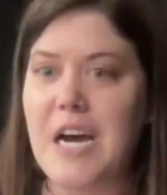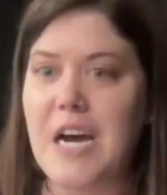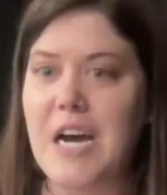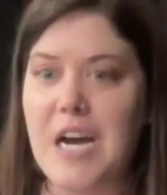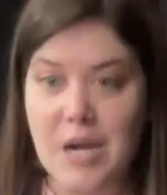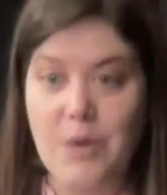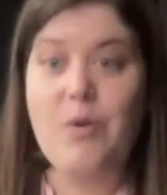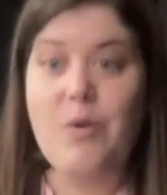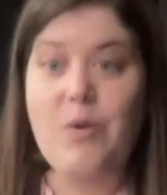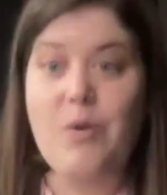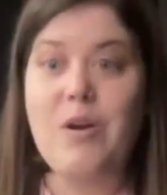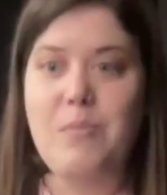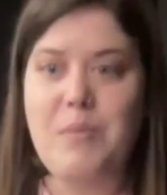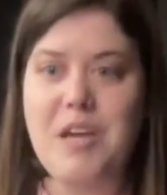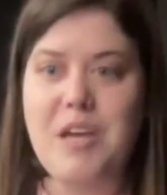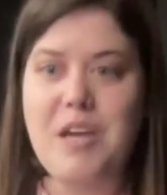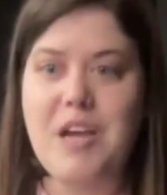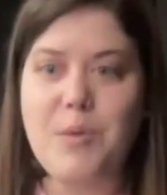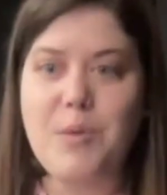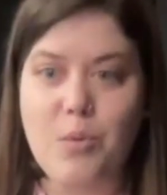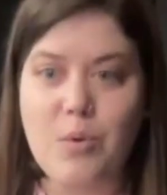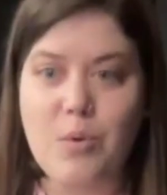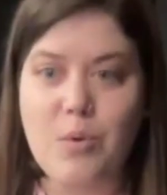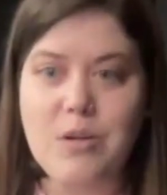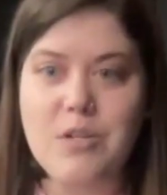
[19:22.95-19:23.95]
I want to
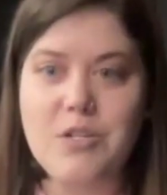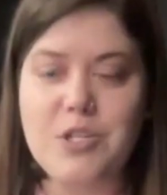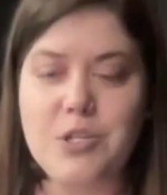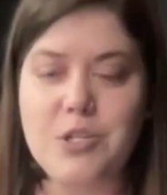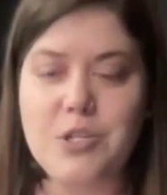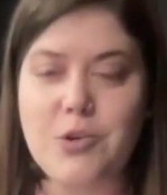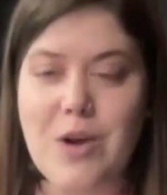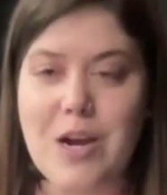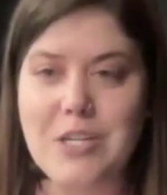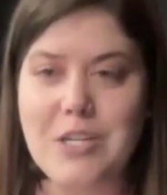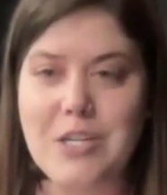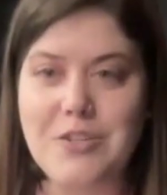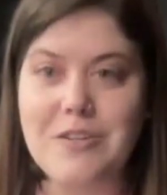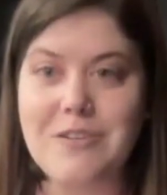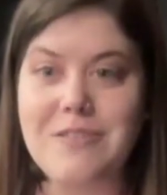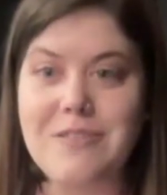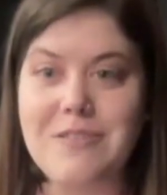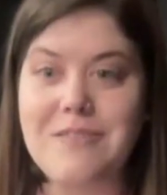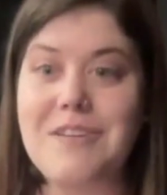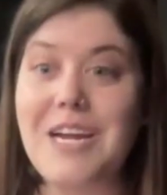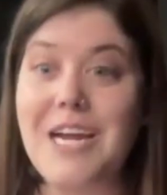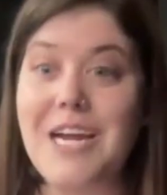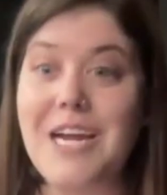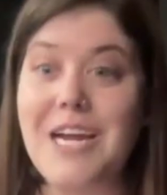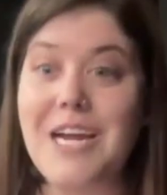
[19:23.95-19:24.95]
become an orchestra
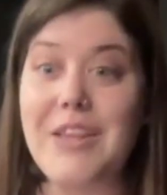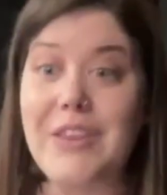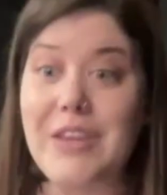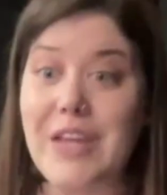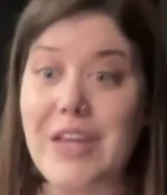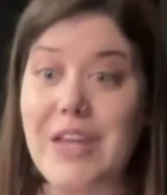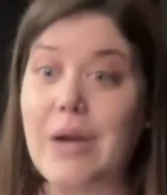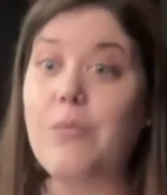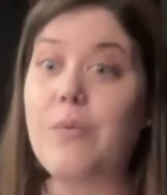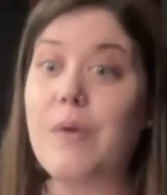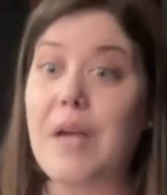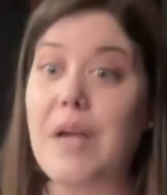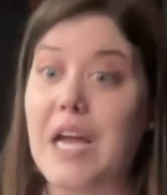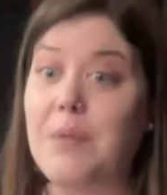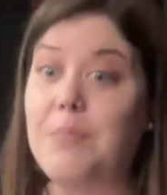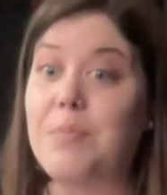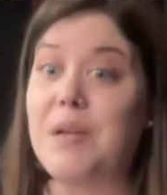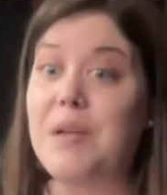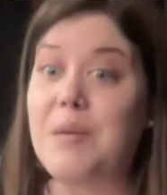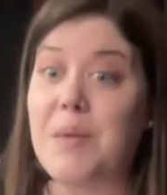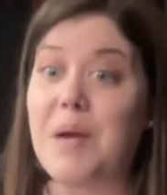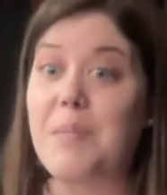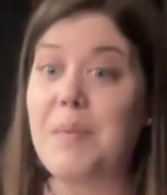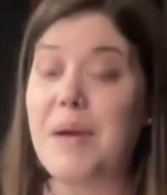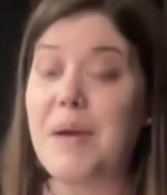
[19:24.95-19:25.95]
director and that had
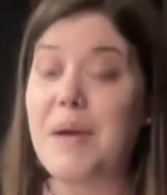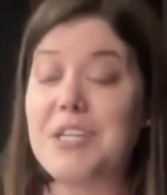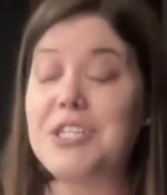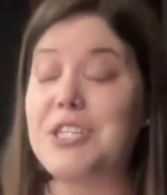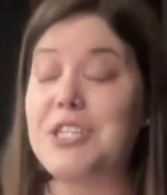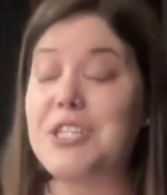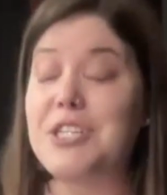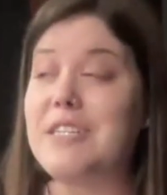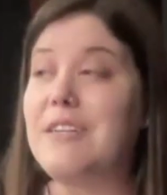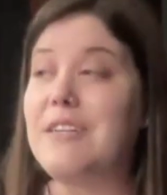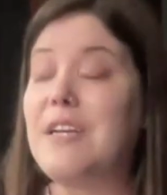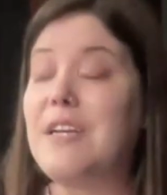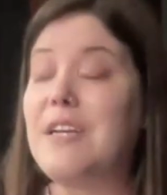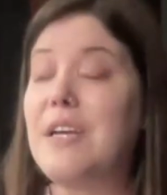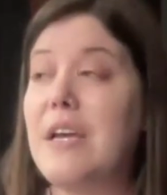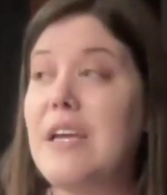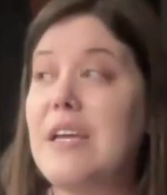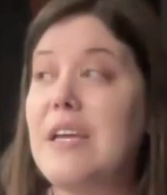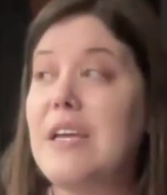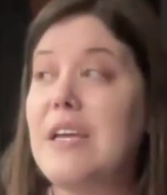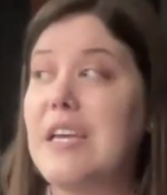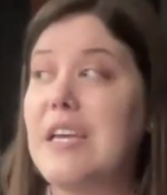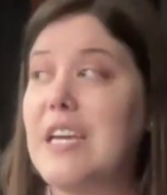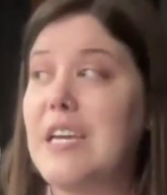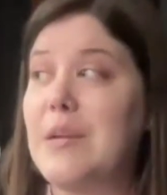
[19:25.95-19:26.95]
been my passion
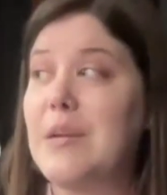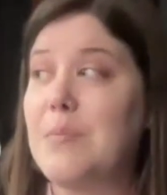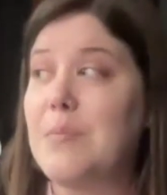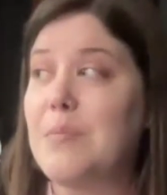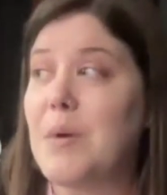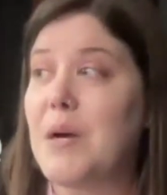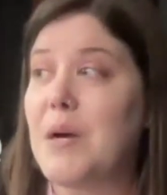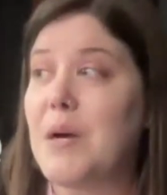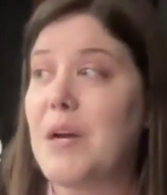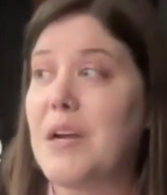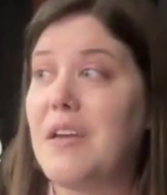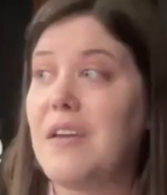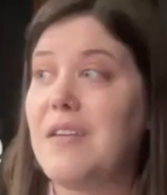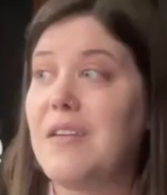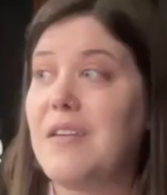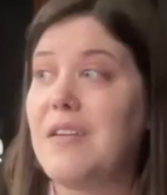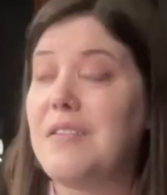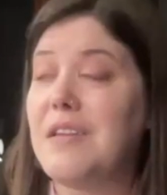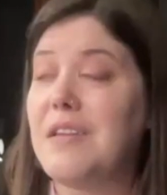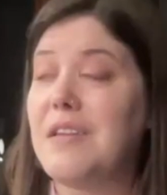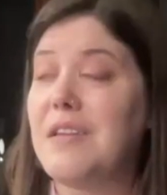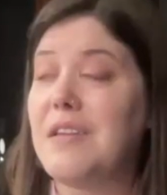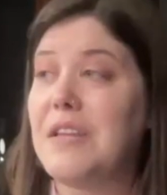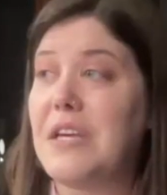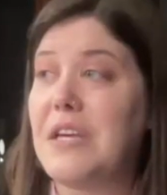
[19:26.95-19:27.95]
in my
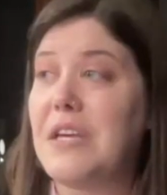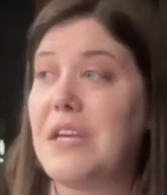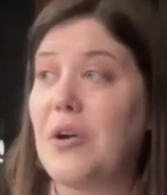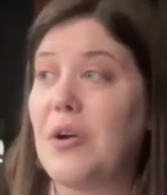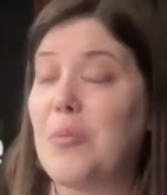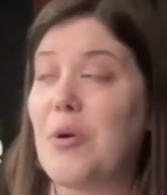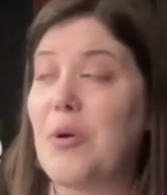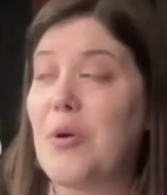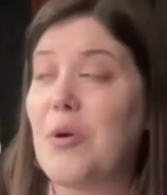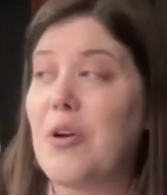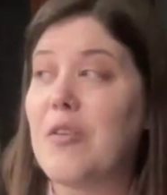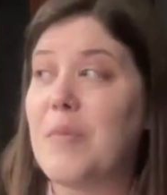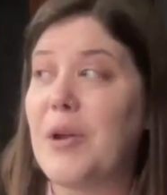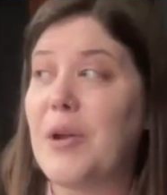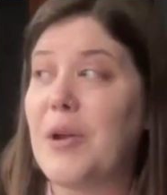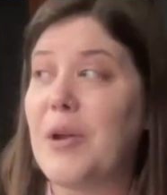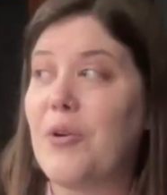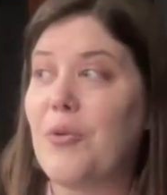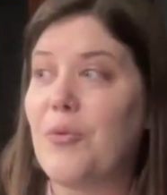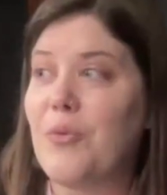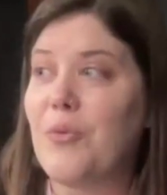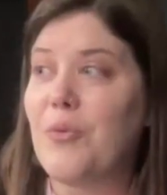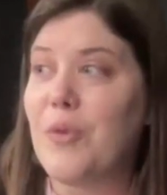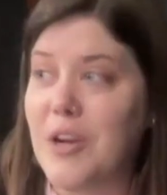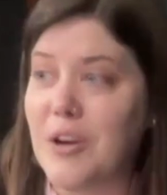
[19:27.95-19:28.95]
in the younger part of my
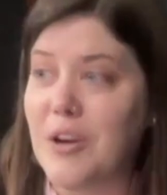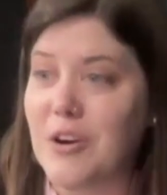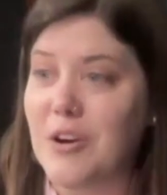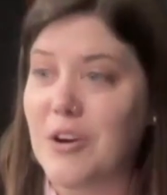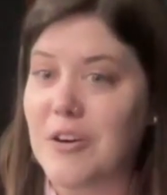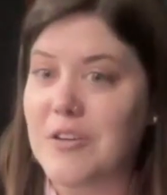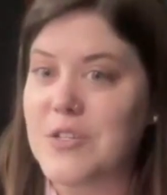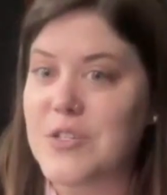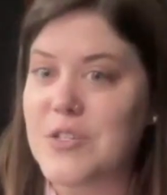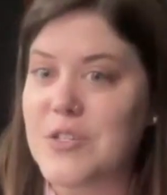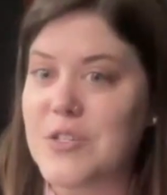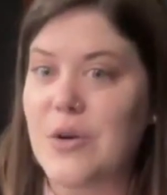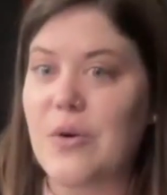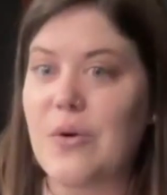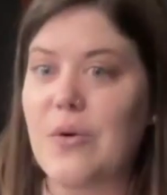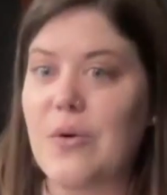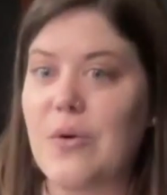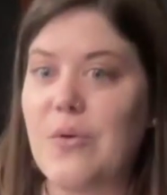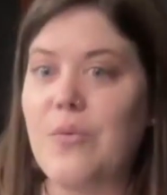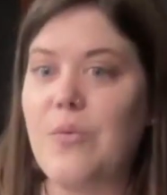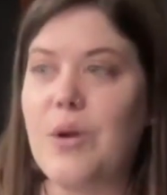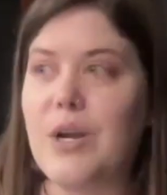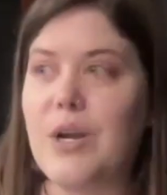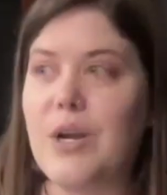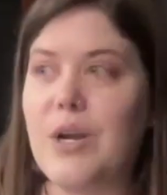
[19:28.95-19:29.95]
career
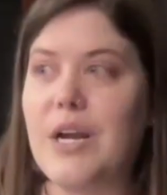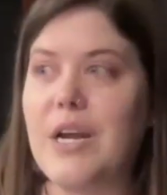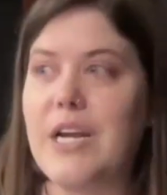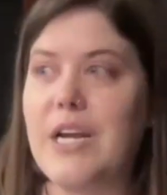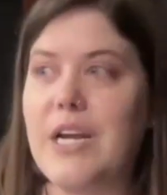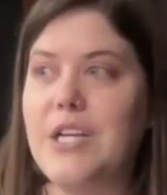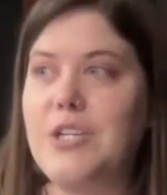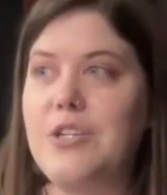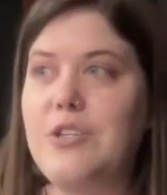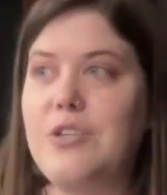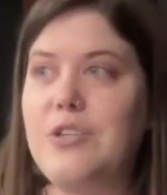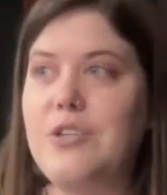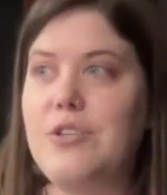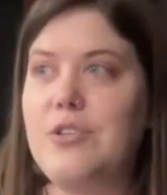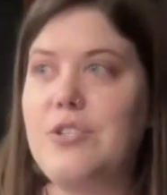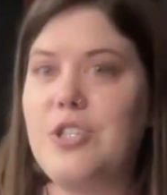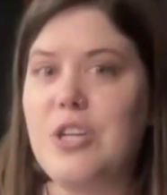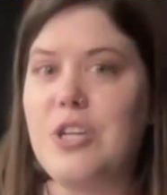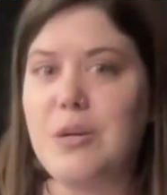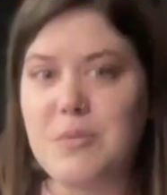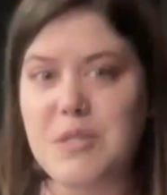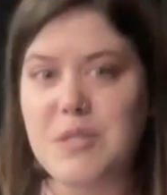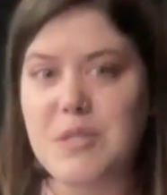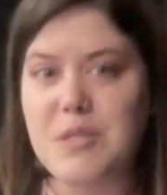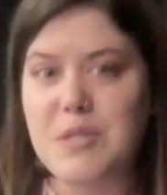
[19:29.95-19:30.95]
so when i
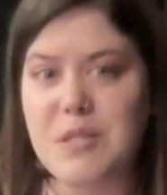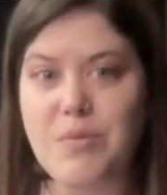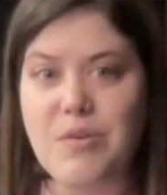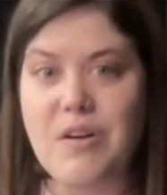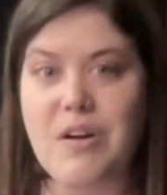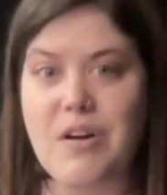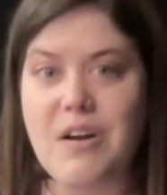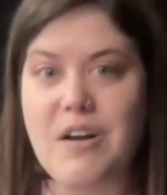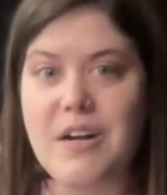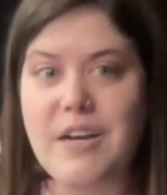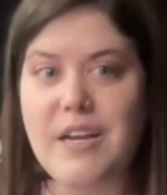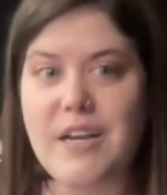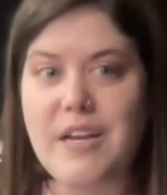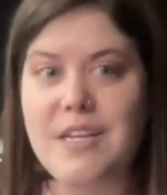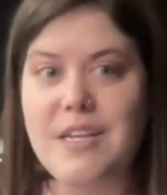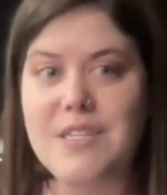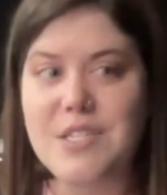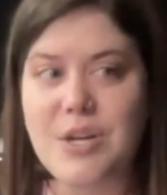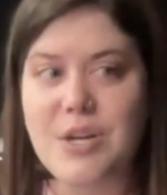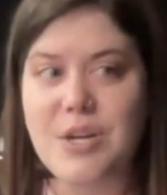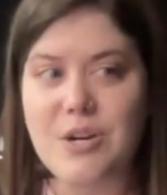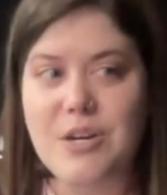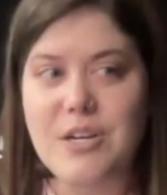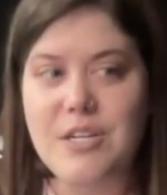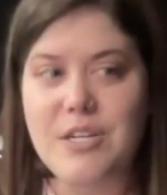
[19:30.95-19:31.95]
jumped abroad and
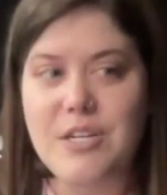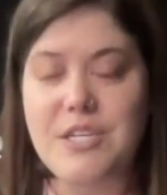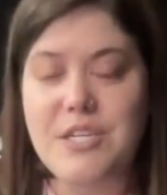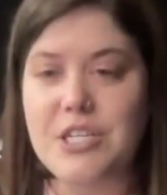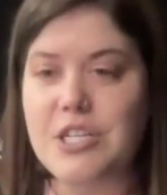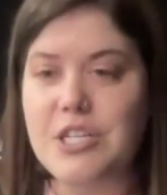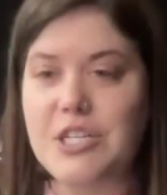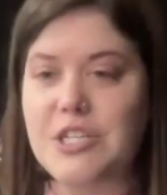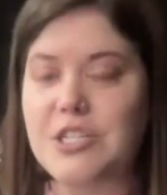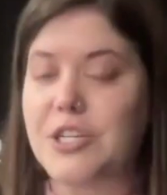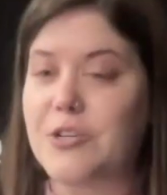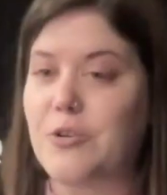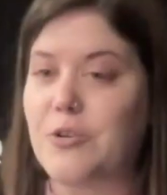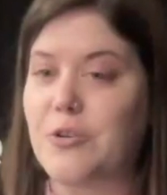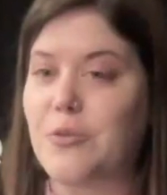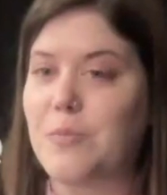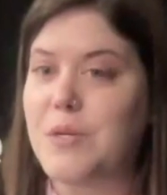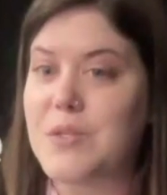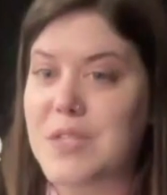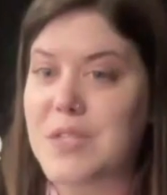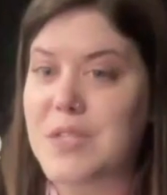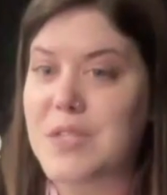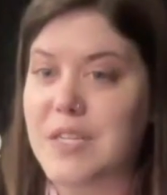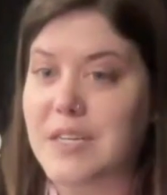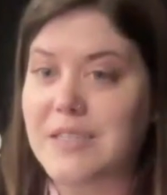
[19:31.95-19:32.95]
started teaching general
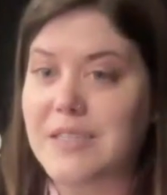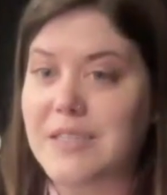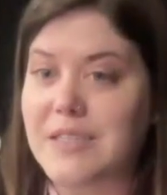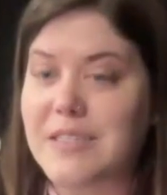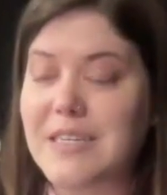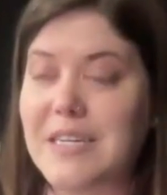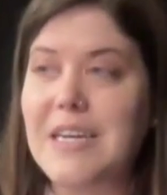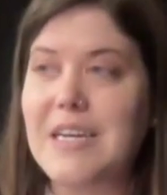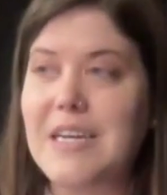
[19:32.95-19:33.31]
music